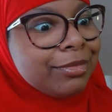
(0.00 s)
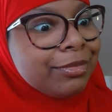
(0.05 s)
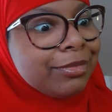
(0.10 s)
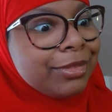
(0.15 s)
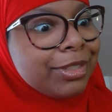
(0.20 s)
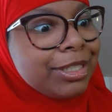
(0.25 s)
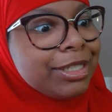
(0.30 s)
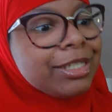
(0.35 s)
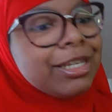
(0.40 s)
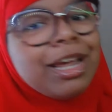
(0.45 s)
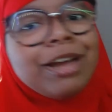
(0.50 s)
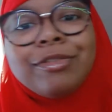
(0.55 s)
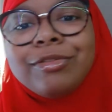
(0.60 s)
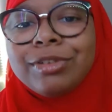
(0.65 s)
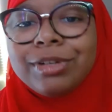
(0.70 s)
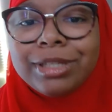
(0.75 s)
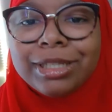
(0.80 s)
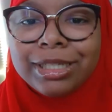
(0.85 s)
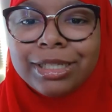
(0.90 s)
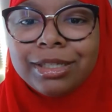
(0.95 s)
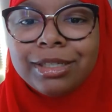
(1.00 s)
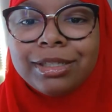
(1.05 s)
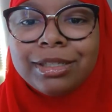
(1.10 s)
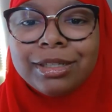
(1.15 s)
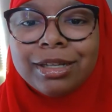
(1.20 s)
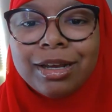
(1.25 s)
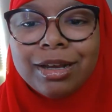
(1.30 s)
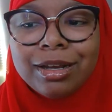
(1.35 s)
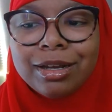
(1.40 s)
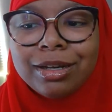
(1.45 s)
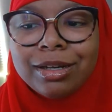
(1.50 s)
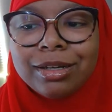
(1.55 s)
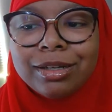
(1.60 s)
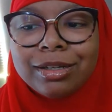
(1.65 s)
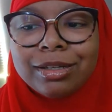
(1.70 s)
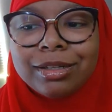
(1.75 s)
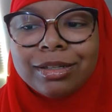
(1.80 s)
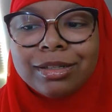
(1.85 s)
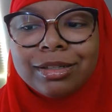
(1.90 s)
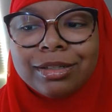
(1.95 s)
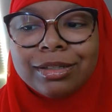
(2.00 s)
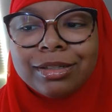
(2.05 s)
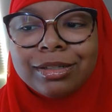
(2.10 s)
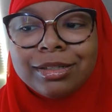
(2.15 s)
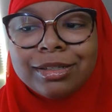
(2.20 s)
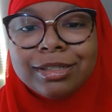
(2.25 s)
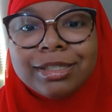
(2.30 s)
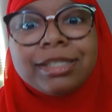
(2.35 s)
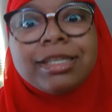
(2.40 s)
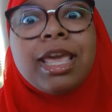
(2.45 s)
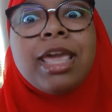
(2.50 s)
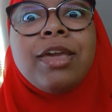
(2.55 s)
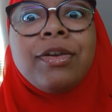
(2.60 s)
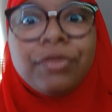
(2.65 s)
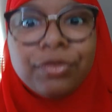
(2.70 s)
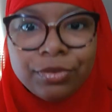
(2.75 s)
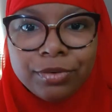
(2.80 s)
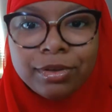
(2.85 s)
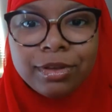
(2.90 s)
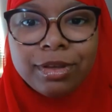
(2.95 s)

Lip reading: It's not really safe.